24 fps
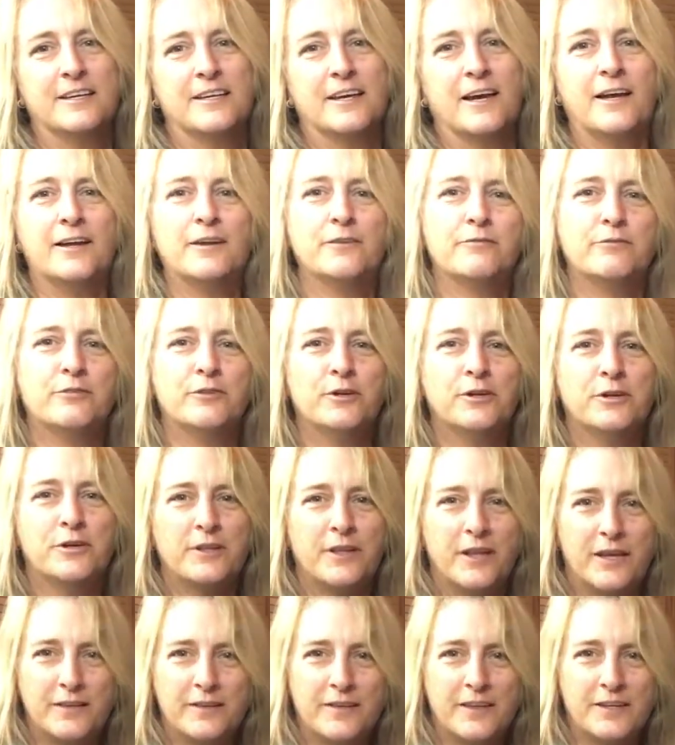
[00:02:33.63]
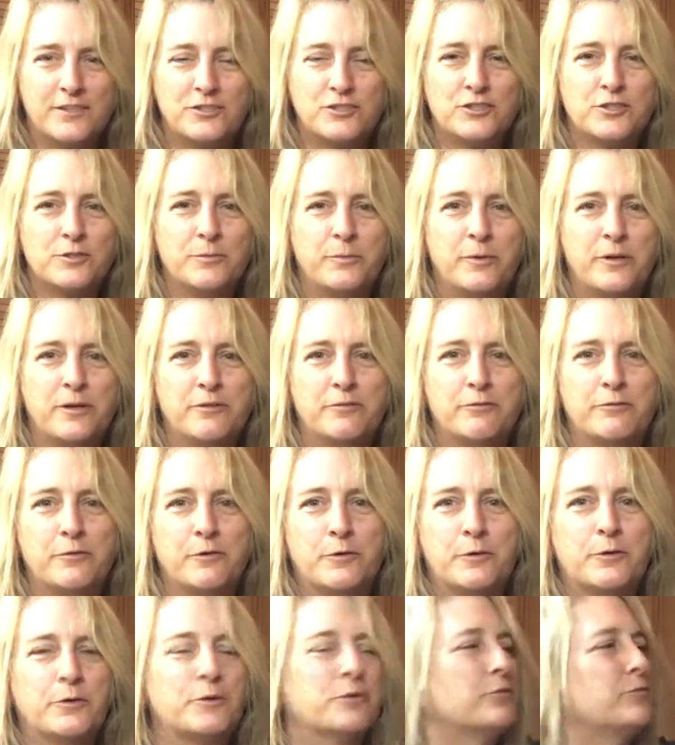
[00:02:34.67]
kind of look like they should be
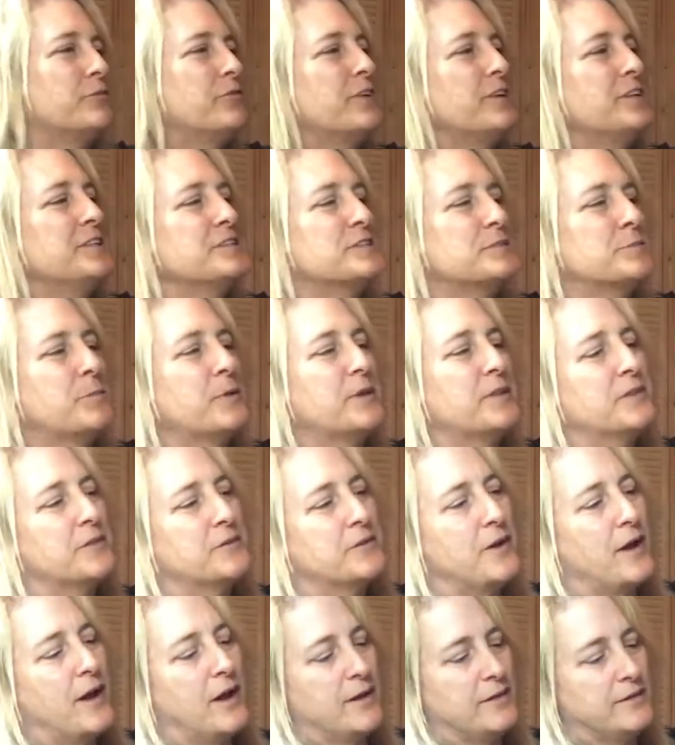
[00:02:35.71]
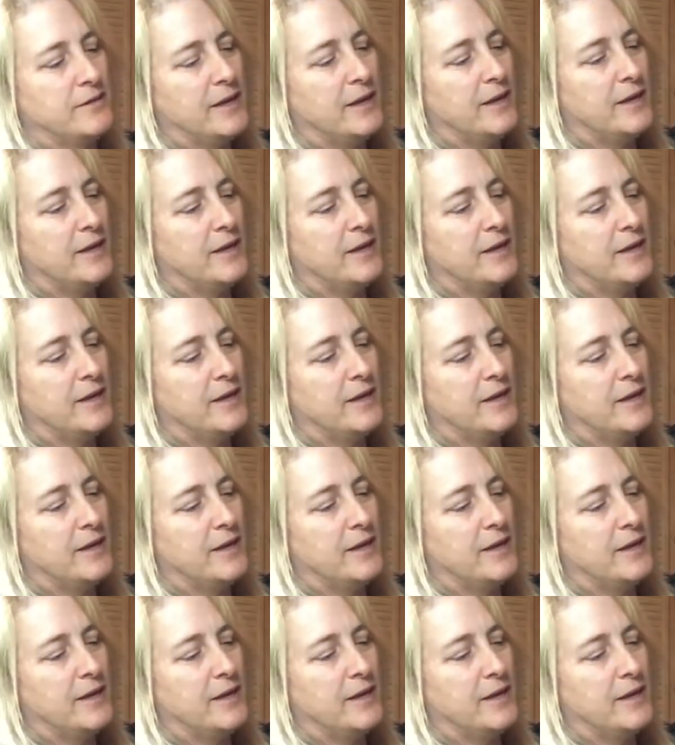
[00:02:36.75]
for fins, but they're not.